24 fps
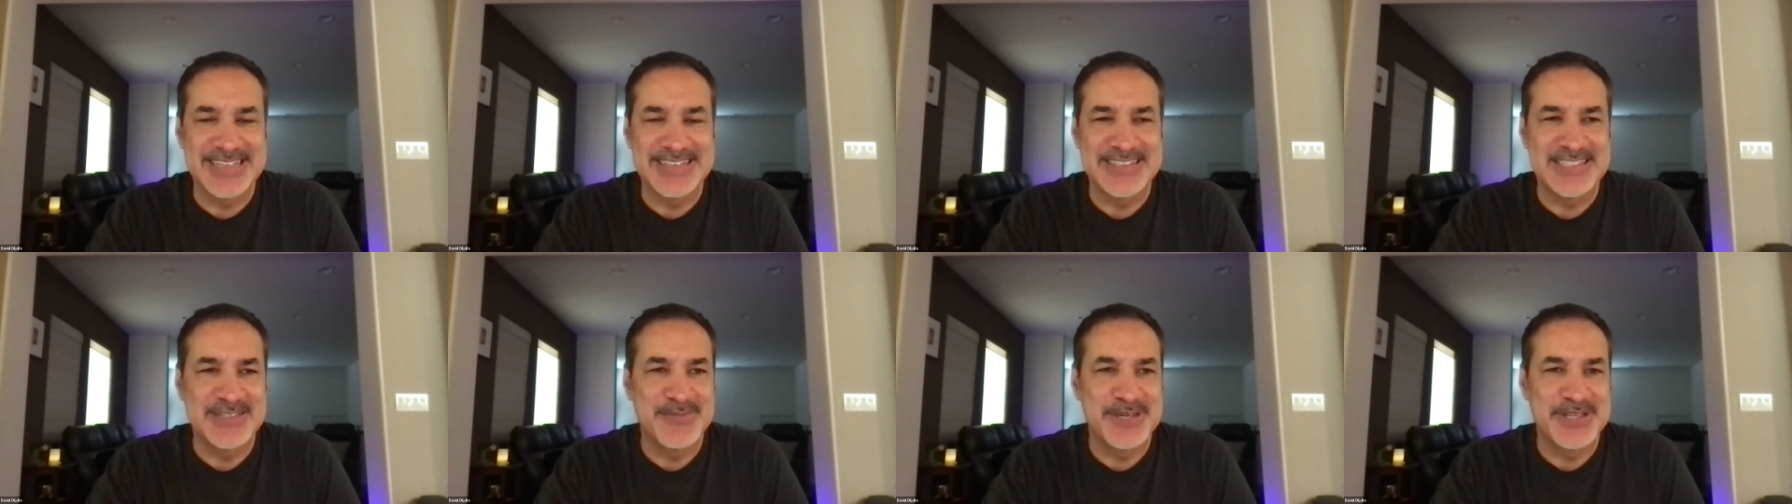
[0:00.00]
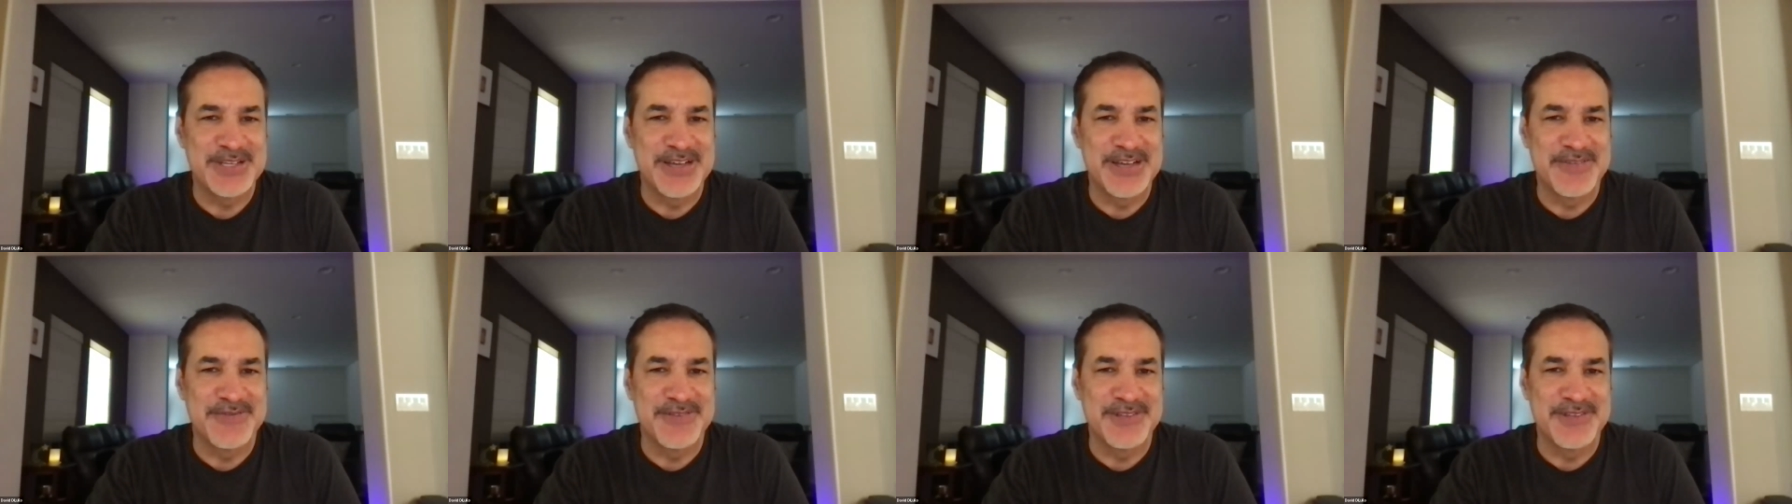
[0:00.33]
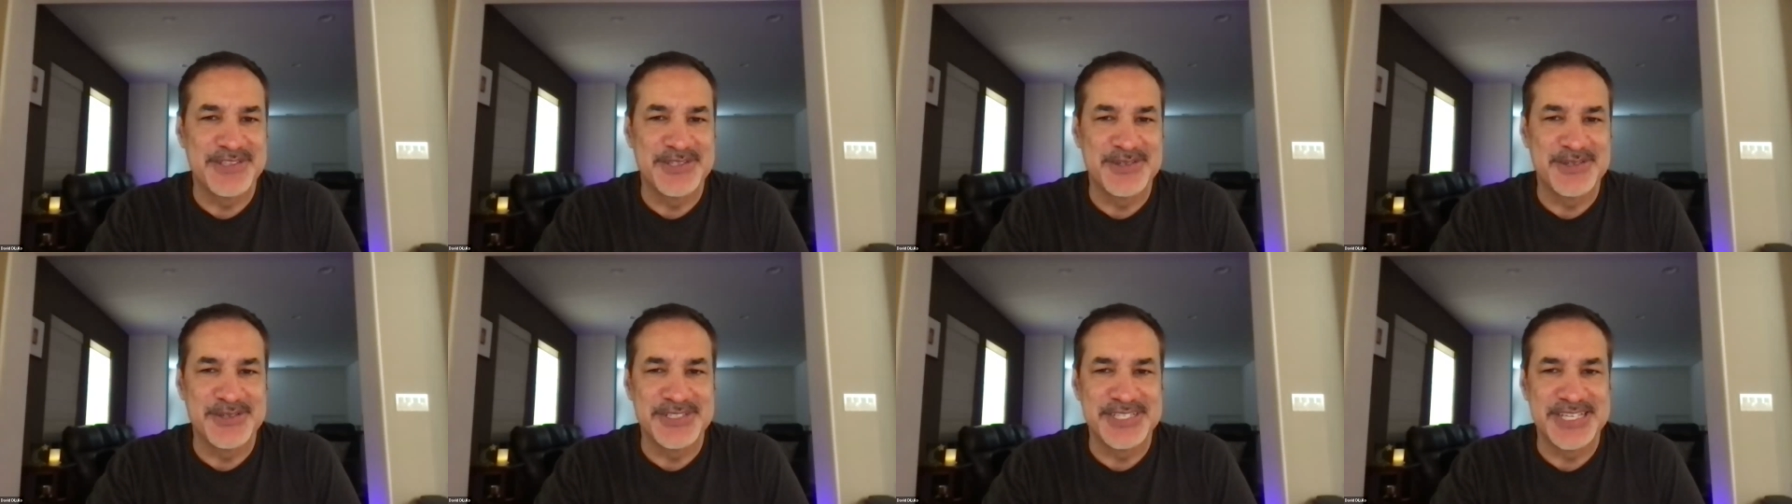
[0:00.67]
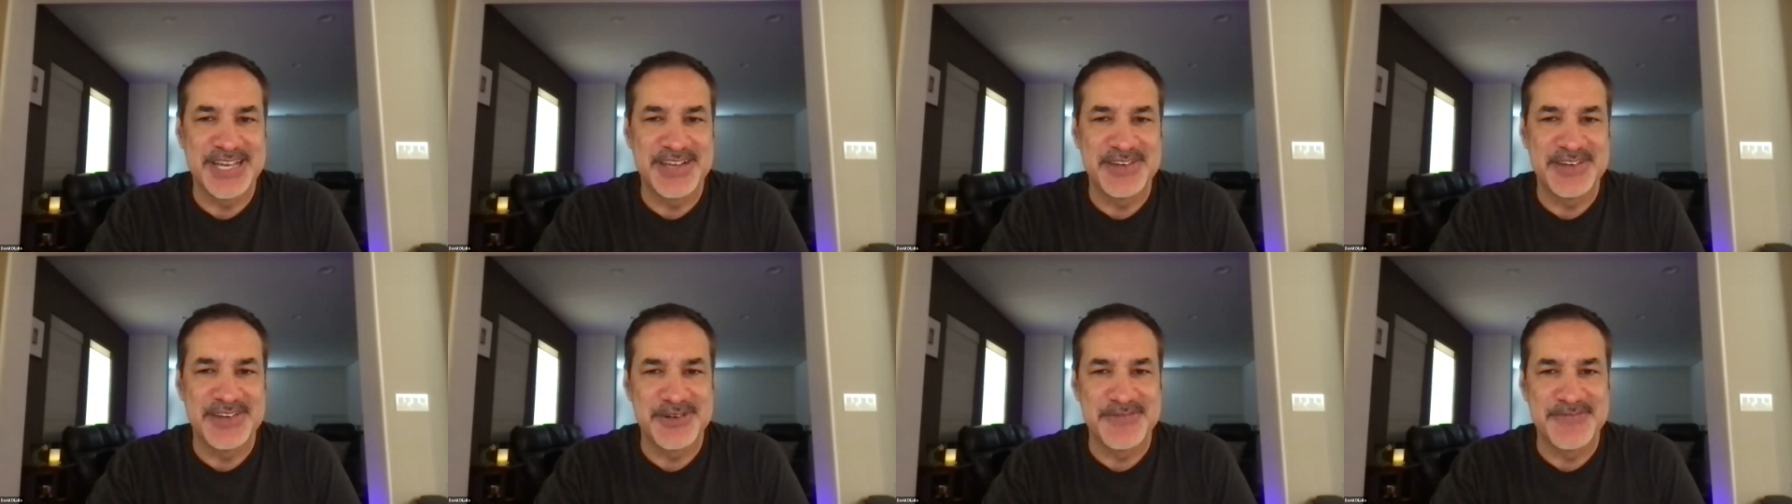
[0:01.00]
to spin off into a
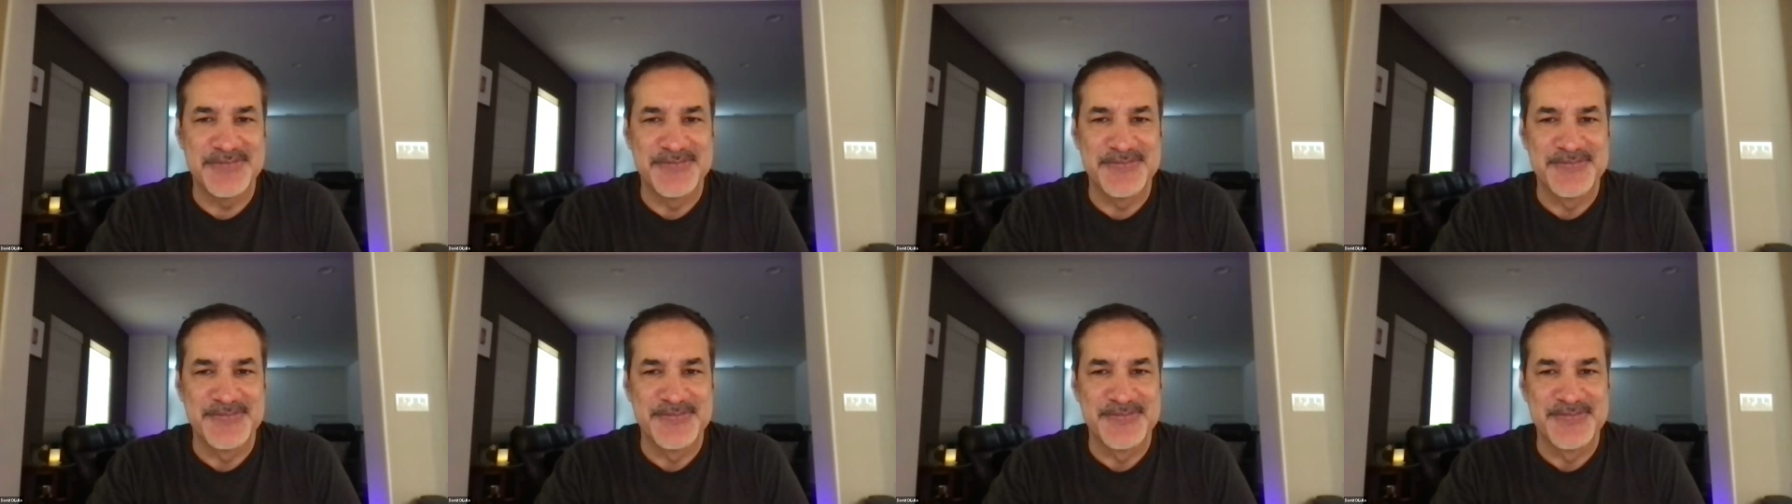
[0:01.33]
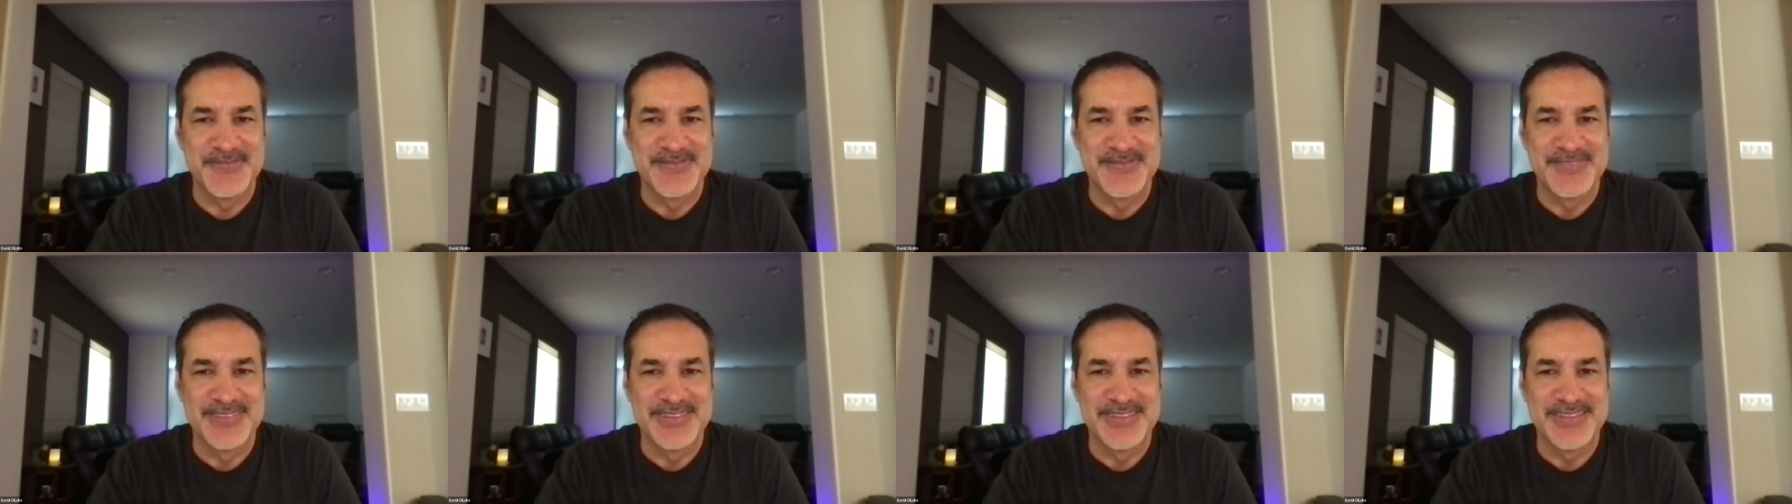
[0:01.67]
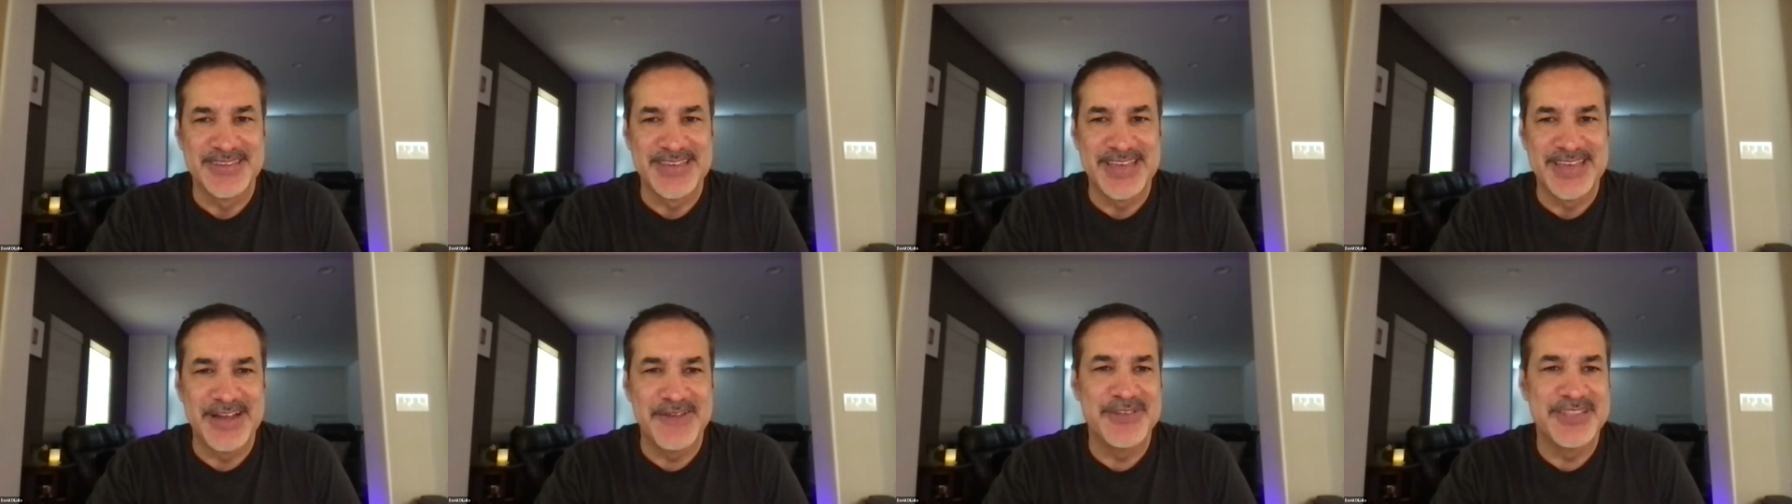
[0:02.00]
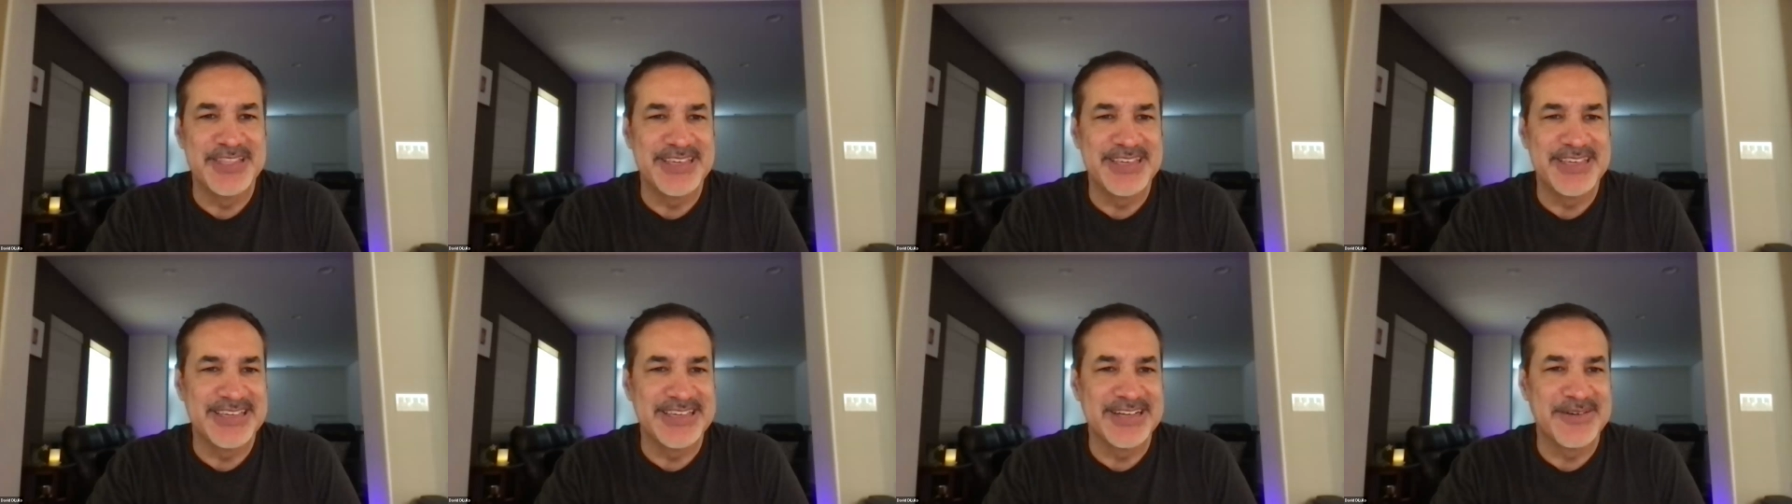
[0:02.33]
tantrum.
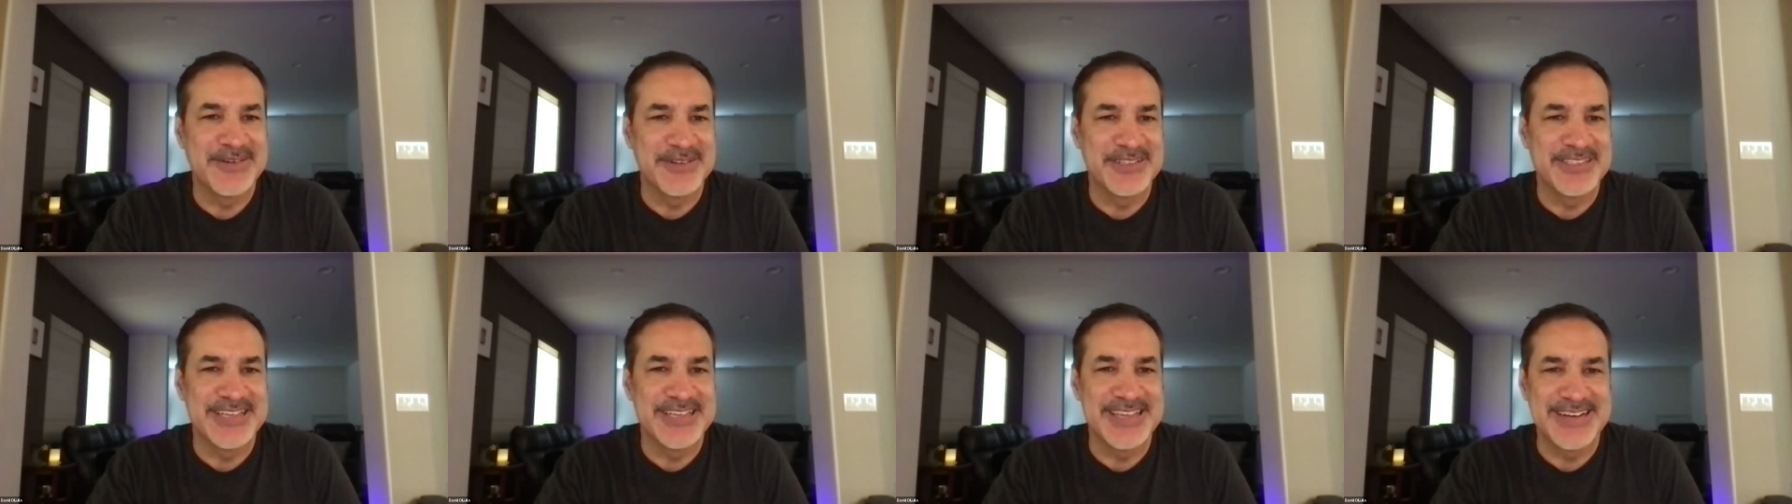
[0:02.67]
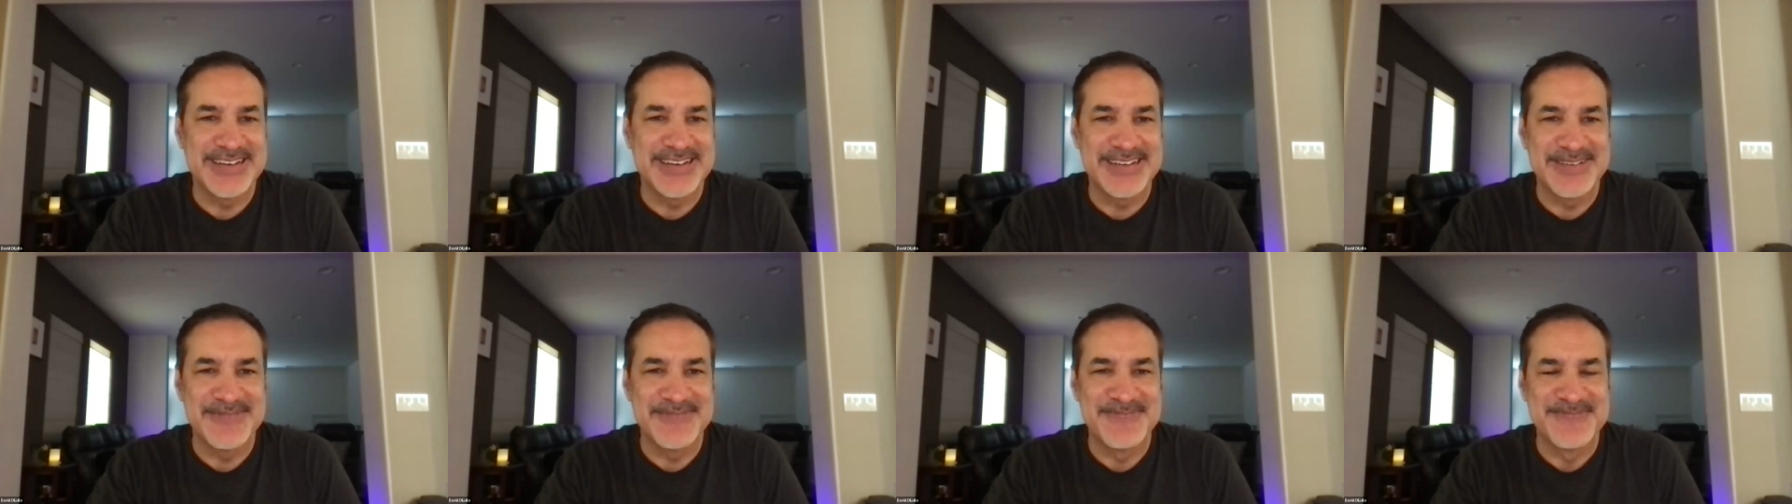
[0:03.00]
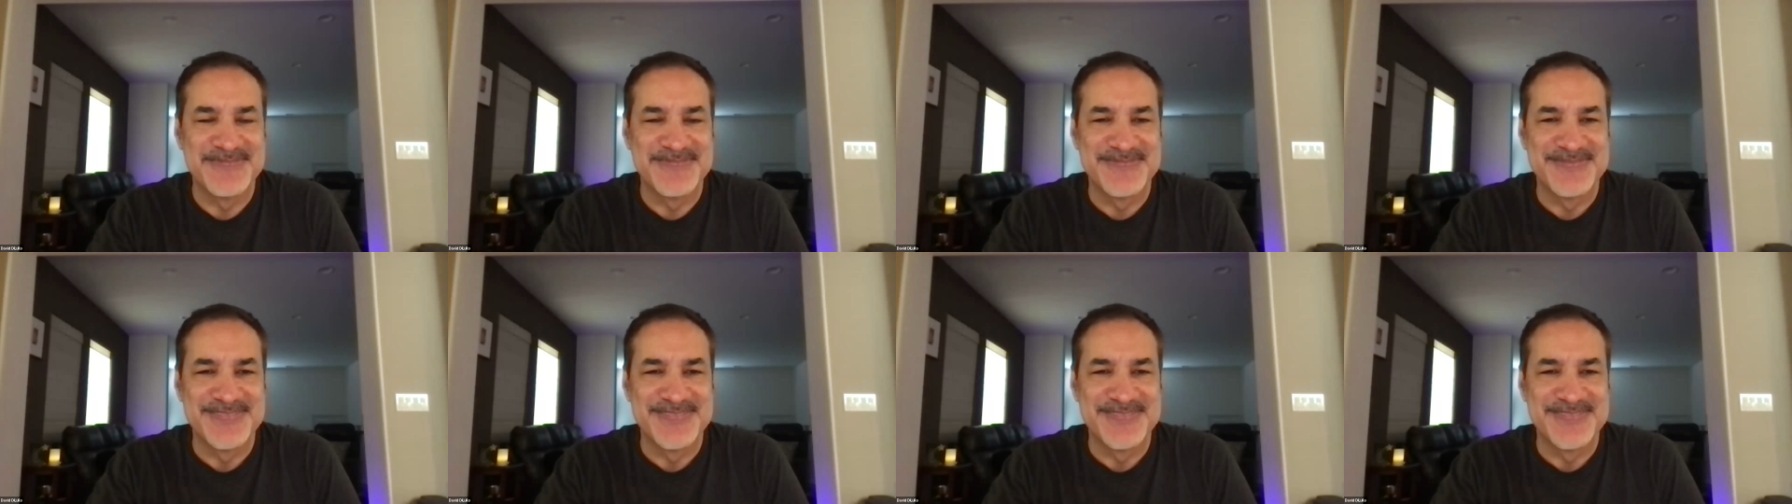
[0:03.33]
Everything irritated him.